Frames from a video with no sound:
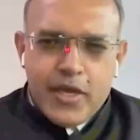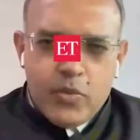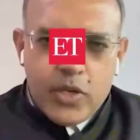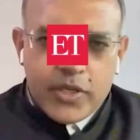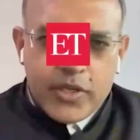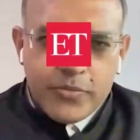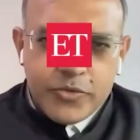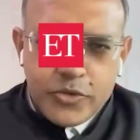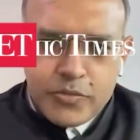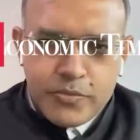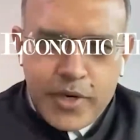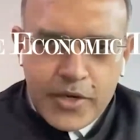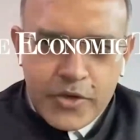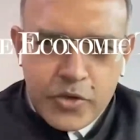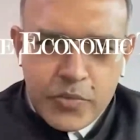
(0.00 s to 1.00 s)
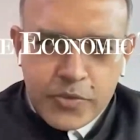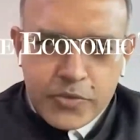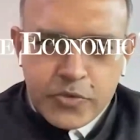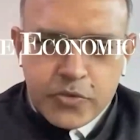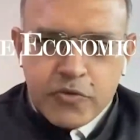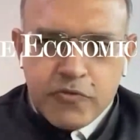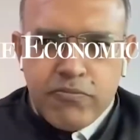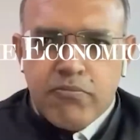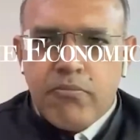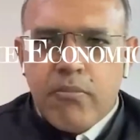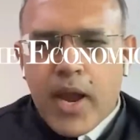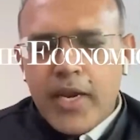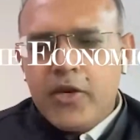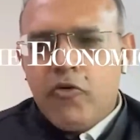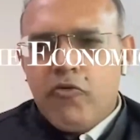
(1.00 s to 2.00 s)
welcome to a brand new episode of
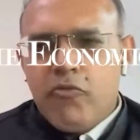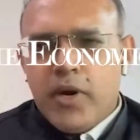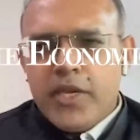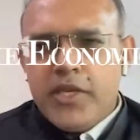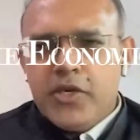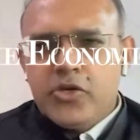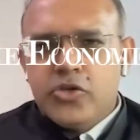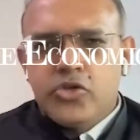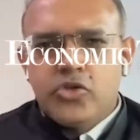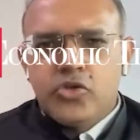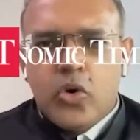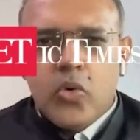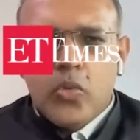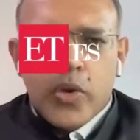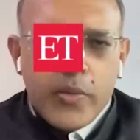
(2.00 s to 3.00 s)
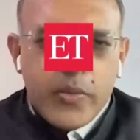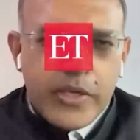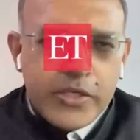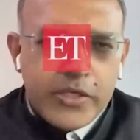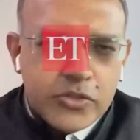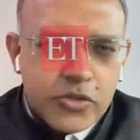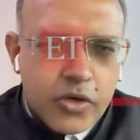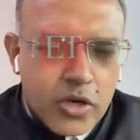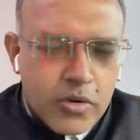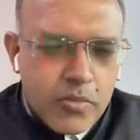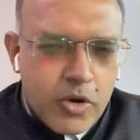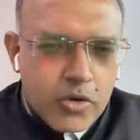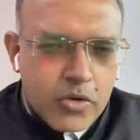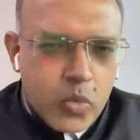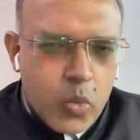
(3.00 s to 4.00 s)
Mind Over Money, a show where we talk
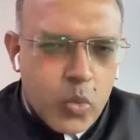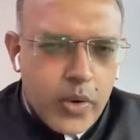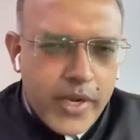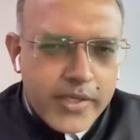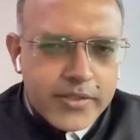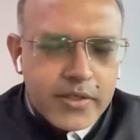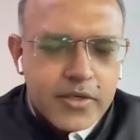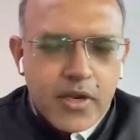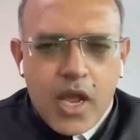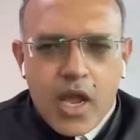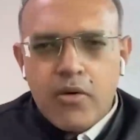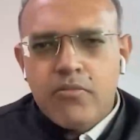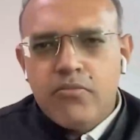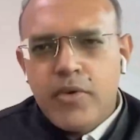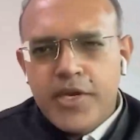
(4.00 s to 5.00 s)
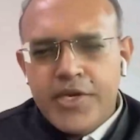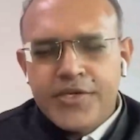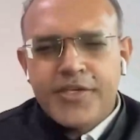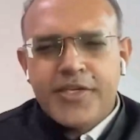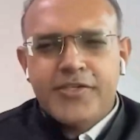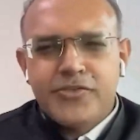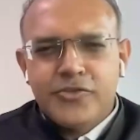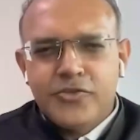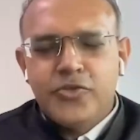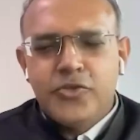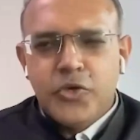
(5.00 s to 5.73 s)
about ways on how meditation,